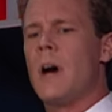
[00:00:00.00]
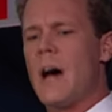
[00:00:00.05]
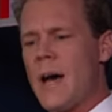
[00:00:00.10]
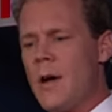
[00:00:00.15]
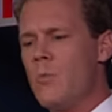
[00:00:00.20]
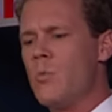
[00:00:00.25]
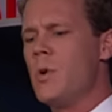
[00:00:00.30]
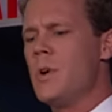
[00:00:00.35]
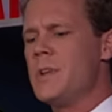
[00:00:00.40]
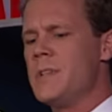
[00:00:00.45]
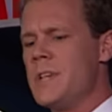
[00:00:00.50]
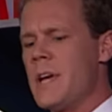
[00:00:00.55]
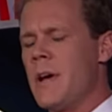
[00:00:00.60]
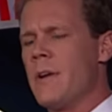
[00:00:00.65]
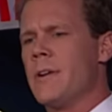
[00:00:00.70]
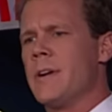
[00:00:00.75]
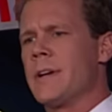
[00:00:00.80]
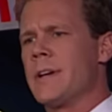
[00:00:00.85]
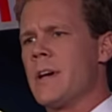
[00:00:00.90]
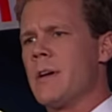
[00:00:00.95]
I would tell her
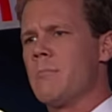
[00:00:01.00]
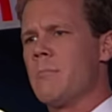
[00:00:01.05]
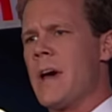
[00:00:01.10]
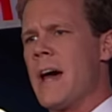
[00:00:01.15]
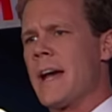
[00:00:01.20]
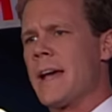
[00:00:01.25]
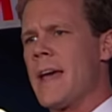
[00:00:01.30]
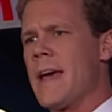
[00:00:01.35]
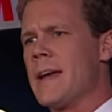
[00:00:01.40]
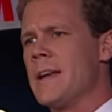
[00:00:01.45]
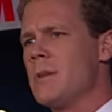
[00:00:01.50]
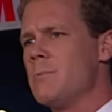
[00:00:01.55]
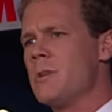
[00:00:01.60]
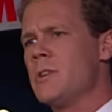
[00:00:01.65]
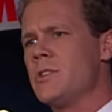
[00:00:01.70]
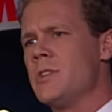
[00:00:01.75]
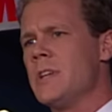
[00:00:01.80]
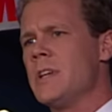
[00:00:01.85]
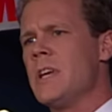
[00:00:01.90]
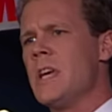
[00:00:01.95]
to come back, Andy, but
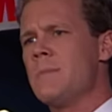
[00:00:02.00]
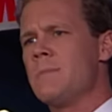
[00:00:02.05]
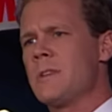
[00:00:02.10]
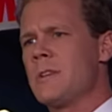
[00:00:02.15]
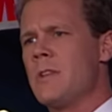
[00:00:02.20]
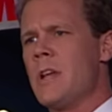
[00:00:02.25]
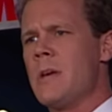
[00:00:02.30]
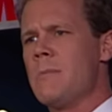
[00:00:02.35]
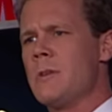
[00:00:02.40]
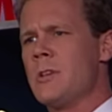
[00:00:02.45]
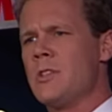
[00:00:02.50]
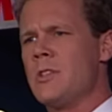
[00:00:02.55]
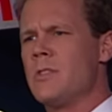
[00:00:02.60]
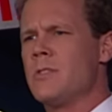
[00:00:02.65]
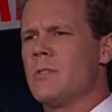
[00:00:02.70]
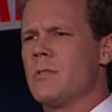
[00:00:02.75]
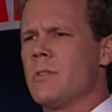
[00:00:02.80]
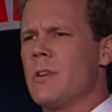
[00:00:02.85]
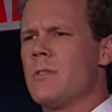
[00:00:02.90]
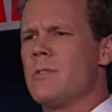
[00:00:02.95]
she keeps claiming she's
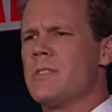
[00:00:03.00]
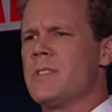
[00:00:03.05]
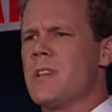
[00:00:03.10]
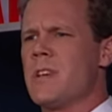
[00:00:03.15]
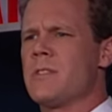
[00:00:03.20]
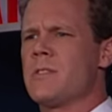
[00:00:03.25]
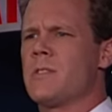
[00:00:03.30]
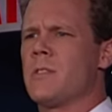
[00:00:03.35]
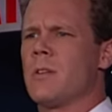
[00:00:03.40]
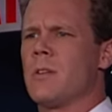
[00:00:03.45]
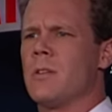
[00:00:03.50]
your little sister.